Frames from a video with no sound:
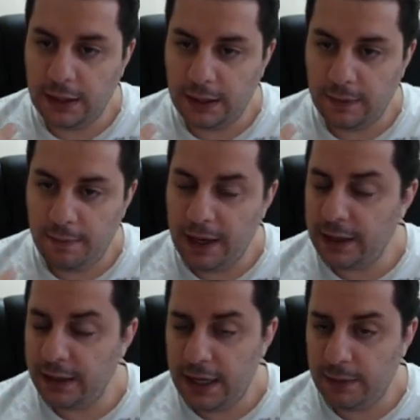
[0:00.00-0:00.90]

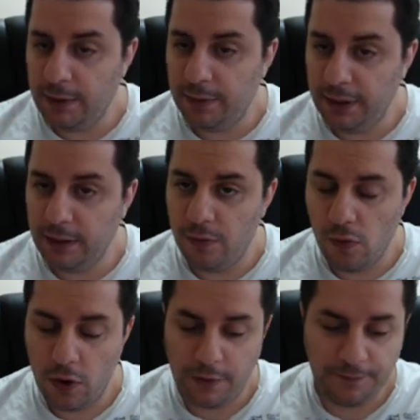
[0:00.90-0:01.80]
make the enemy bleed
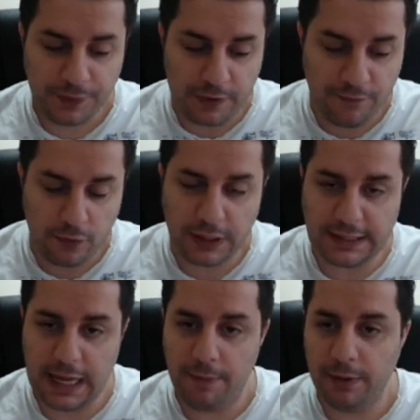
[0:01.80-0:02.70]
more. For
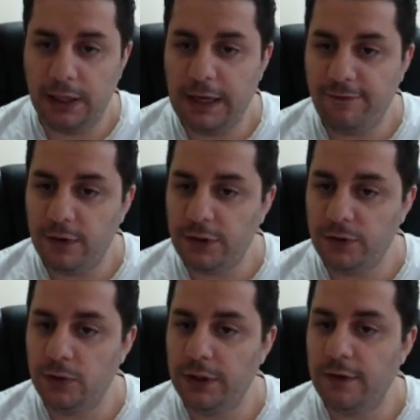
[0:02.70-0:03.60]
example, if you're
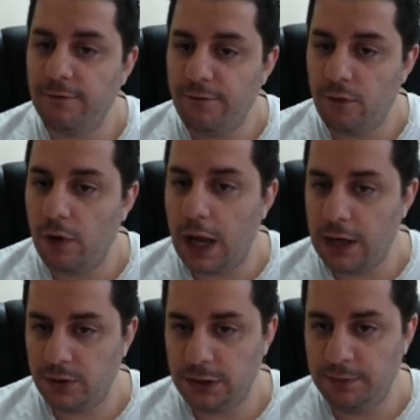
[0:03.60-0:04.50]
doing
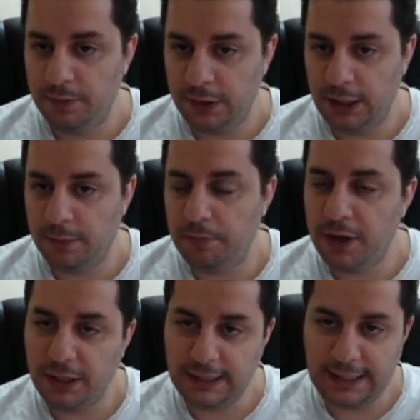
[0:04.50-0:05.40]
400 bleed
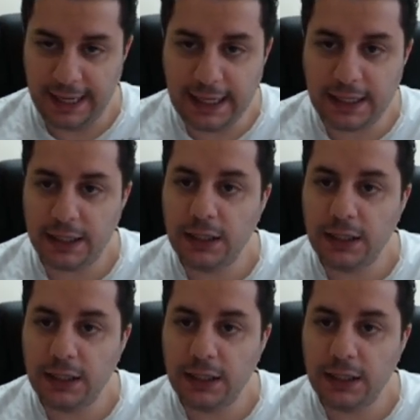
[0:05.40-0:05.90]
per tick